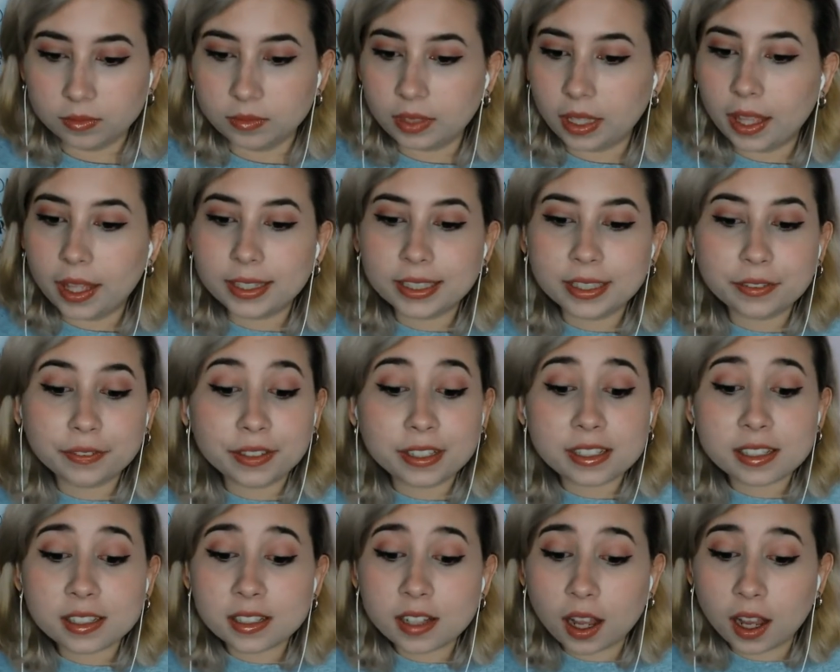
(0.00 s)
And if
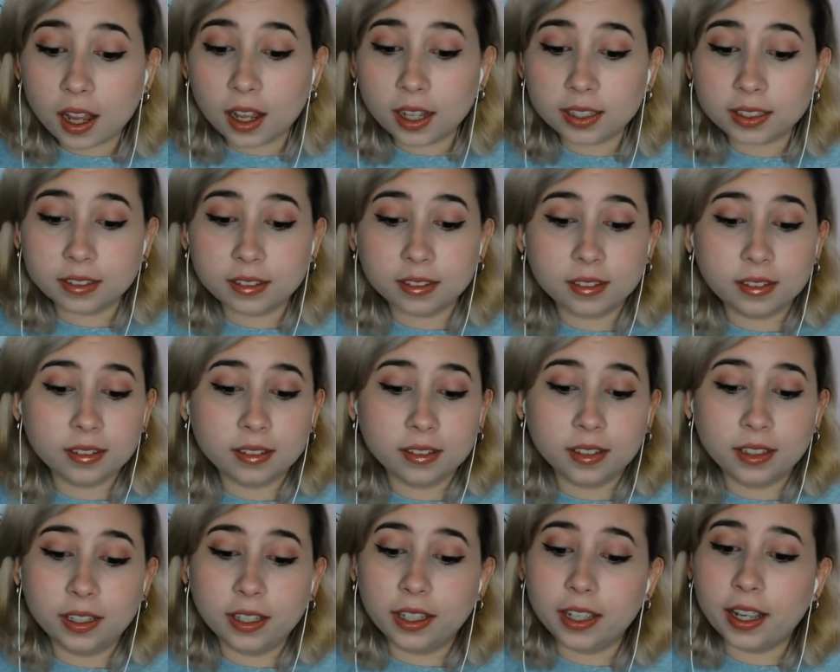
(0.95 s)
he's not,
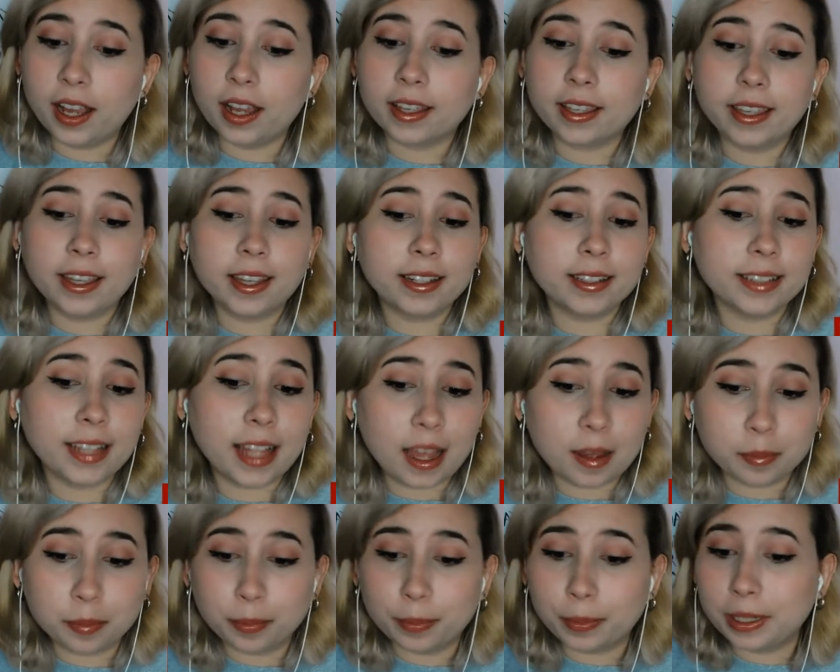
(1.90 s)
he got
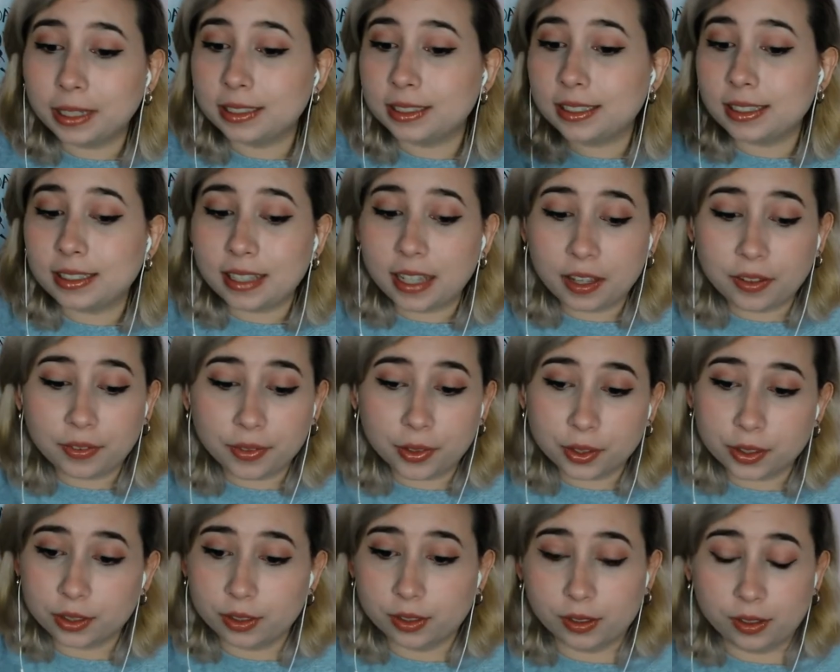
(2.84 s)
kidnapped by the
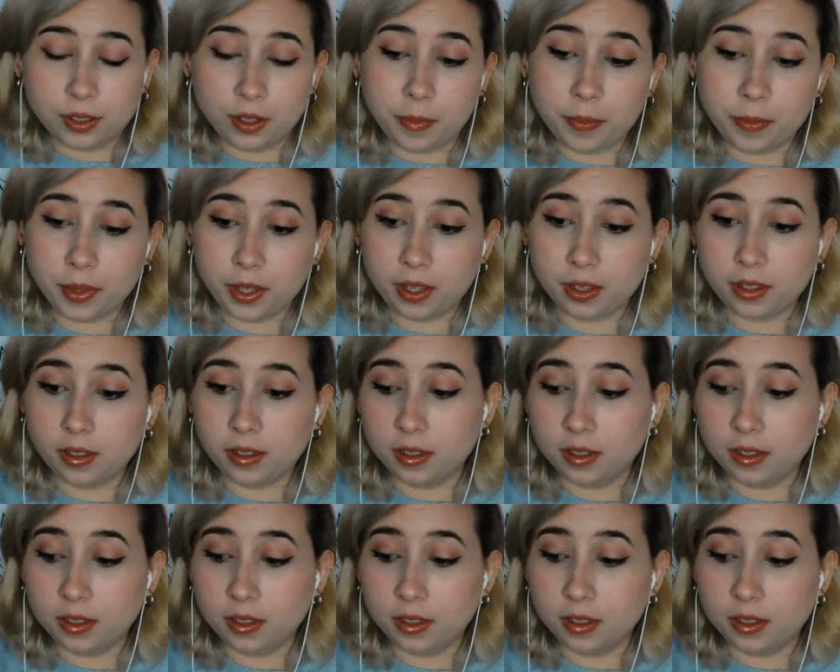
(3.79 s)
saviors or something.